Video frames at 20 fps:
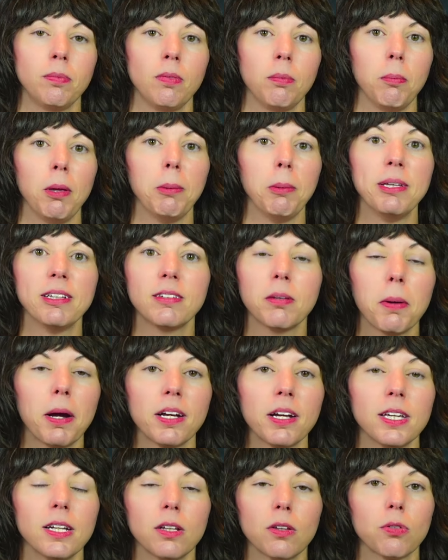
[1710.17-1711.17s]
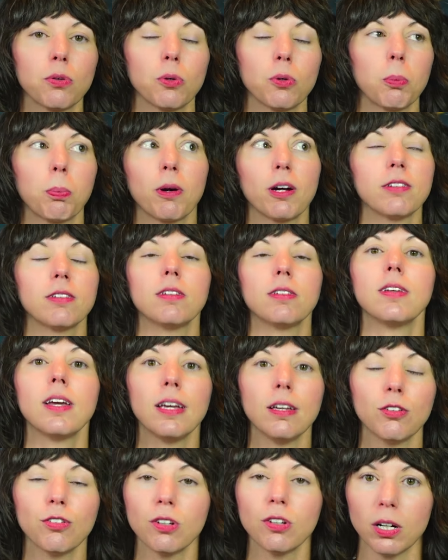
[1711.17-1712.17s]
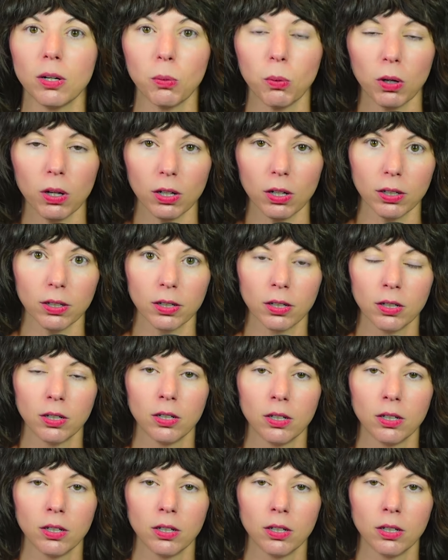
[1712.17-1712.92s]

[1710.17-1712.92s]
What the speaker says: Maybe it's about getting through a presentation at work.